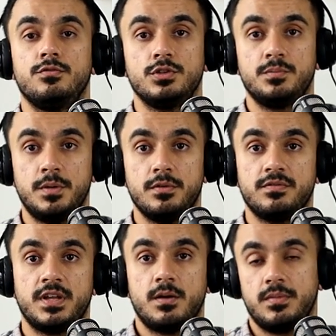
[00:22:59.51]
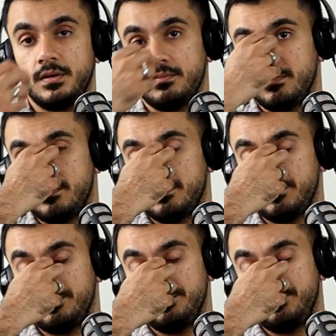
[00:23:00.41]
for the people of Canberra,
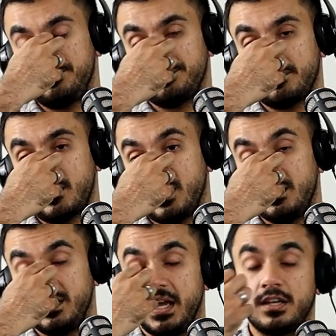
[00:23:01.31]
they